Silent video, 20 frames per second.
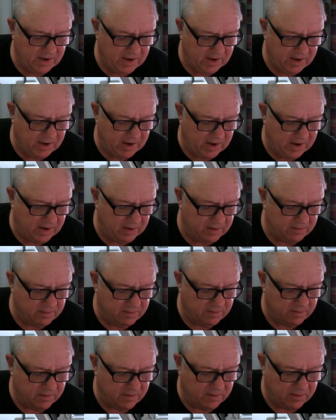And
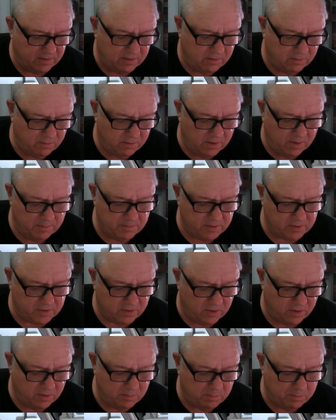I'm going to
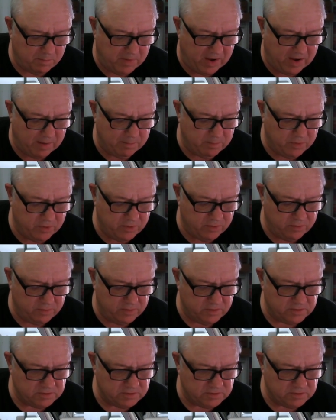call it Bambu.